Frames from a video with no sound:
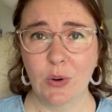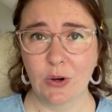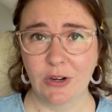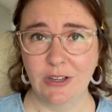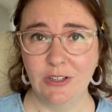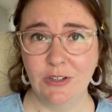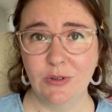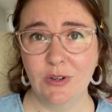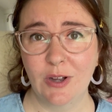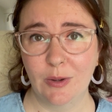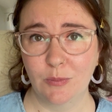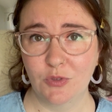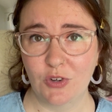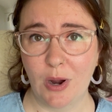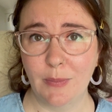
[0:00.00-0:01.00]
Or can you
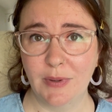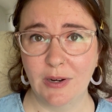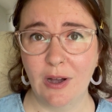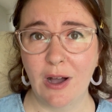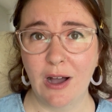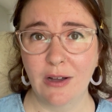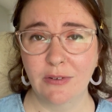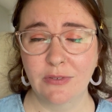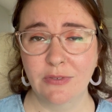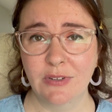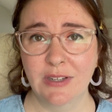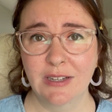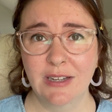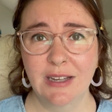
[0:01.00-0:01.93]
come drop it off?